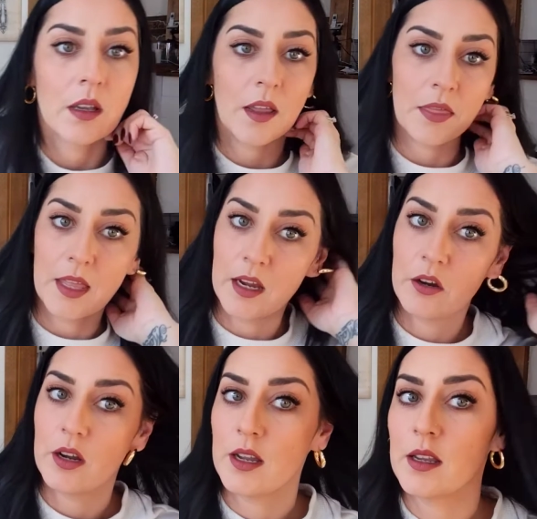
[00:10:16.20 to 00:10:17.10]
And
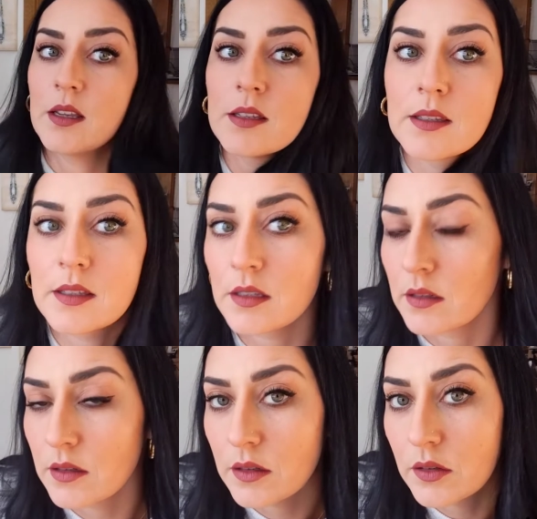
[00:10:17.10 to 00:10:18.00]
there is
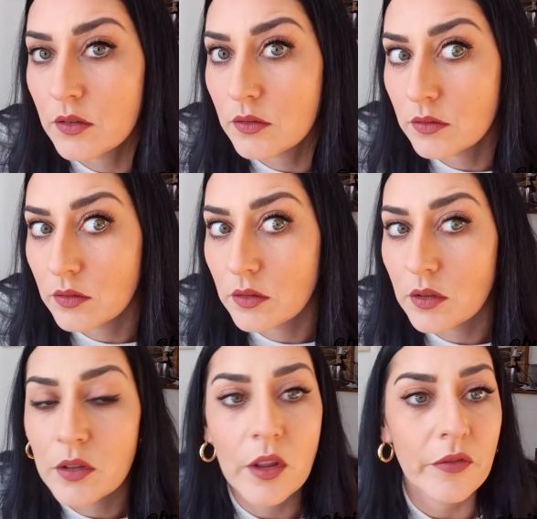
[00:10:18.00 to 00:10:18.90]

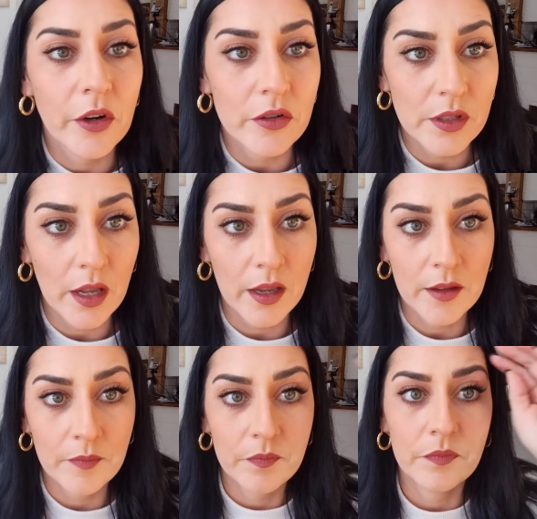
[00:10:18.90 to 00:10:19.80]
the first eye.
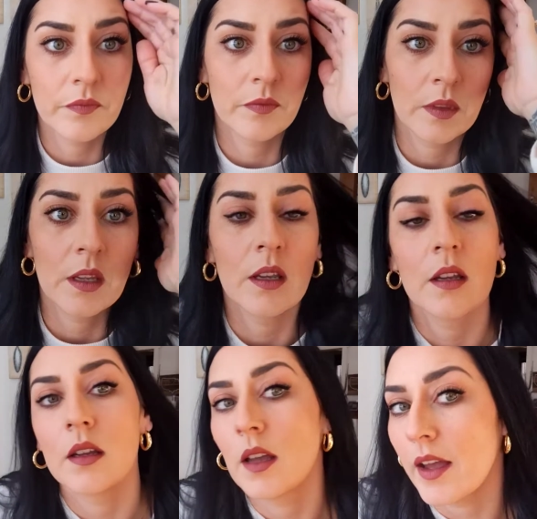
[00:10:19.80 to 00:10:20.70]

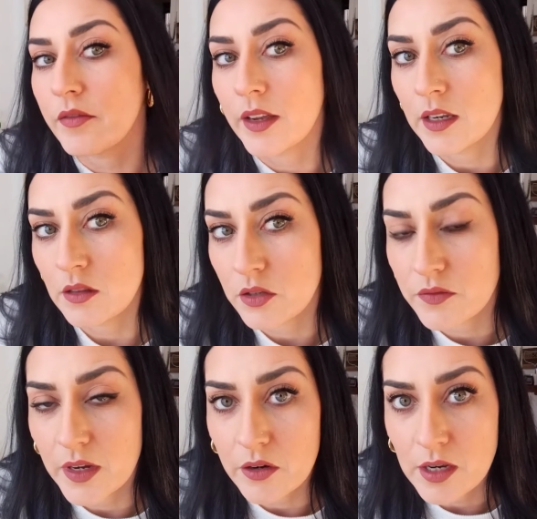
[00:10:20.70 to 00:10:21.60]
I find it looks
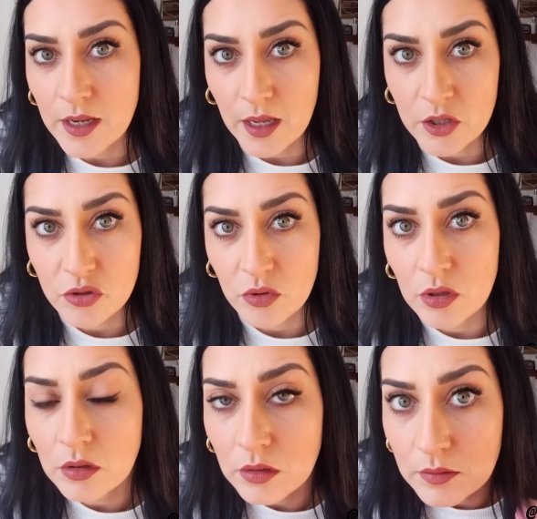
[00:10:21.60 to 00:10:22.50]
very
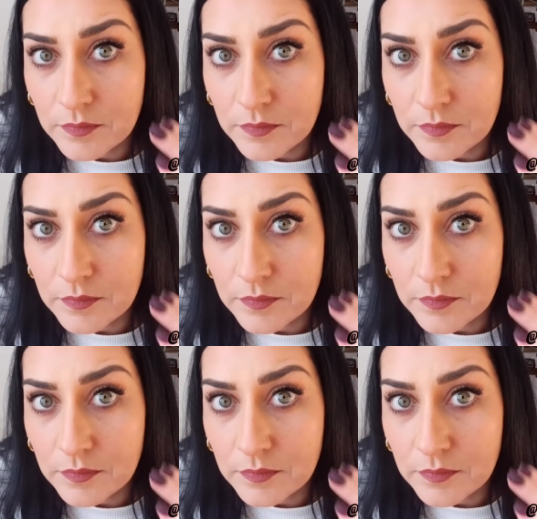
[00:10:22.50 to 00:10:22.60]
natural,